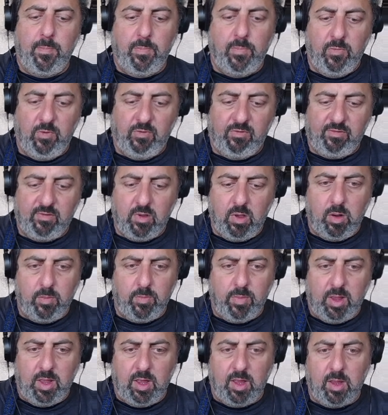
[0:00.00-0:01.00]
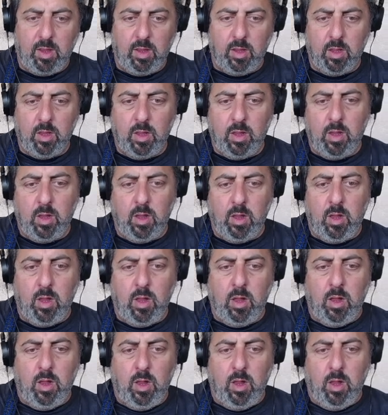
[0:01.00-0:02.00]
this is going to be
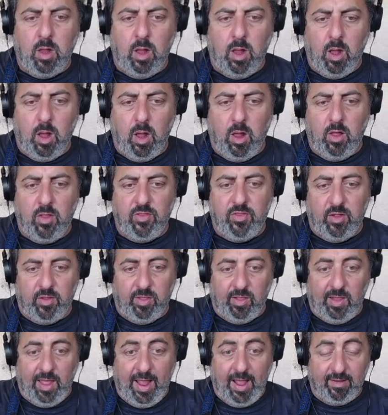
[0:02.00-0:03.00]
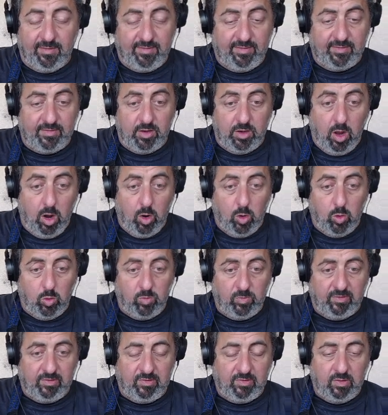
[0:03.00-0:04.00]
the last
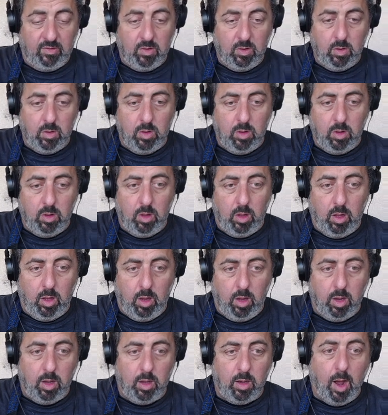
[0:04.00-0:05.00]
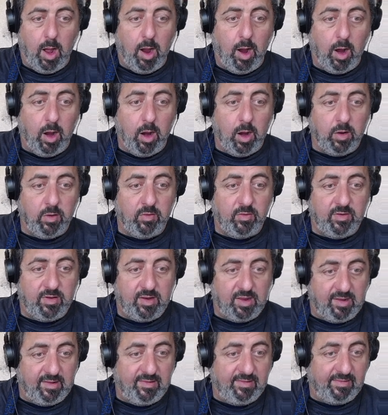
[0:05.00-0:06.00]
note in our
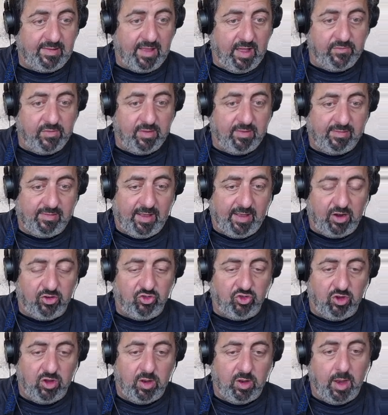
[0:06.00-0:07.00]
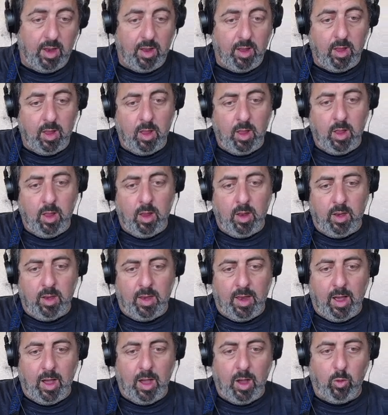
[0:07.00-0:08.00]
D7 section.
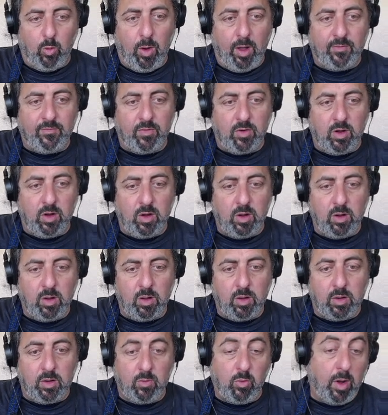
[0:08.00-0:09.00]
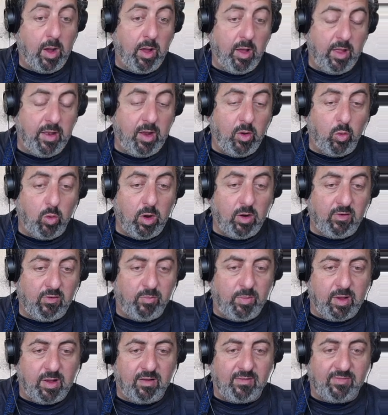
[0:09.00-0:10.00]
Now, however, well, and it works
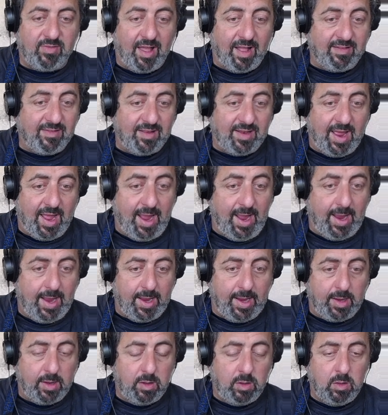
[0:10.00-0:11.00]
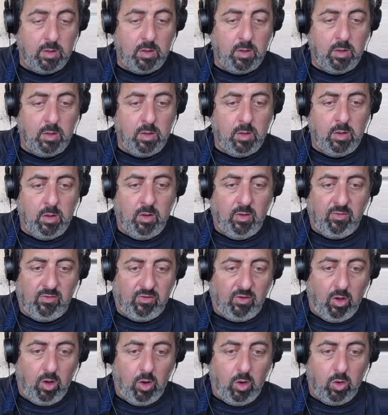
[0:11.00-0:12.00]
because that's an A.
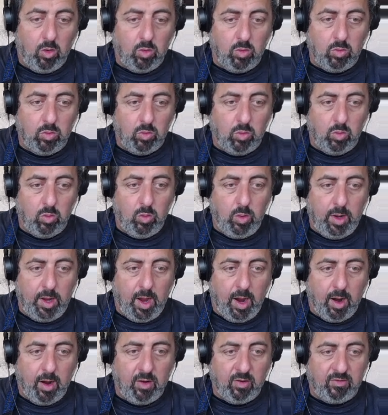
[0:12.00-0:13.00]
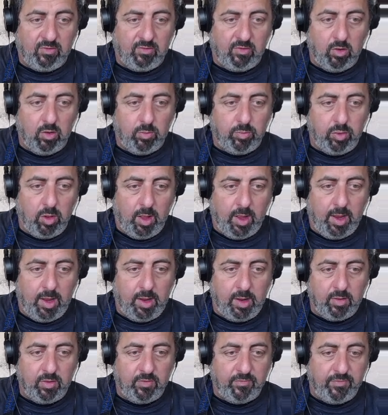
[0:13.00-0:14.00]
So we are still
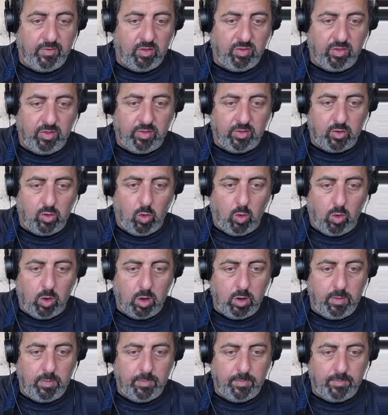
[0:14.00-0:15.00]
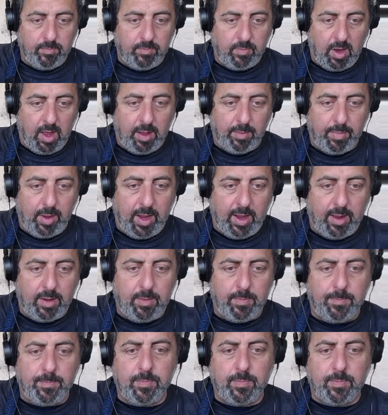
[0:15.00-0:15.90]
playing the 5th of the chord, not bad.